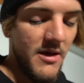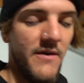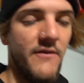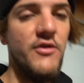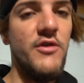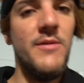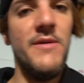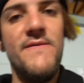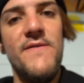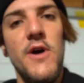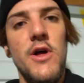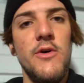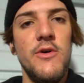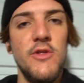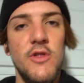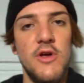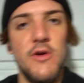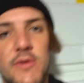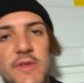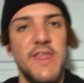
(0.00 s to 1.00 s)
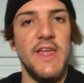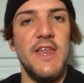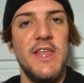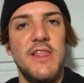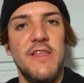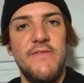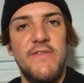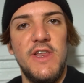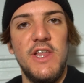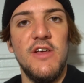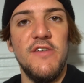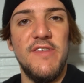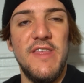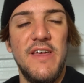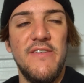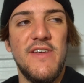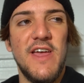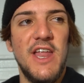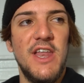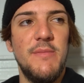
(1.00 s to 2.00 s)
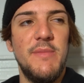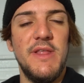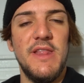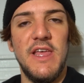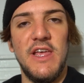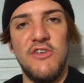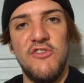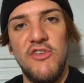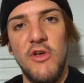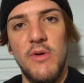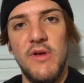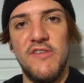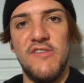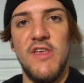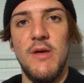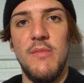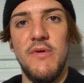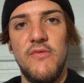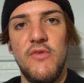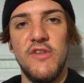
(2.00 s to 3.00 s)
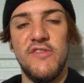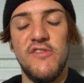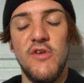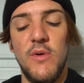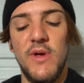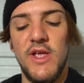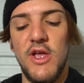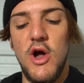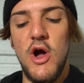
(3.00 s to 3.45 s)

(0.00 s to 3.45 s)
If you've been following along with any of the videos that I've kind of been like showing some of what's going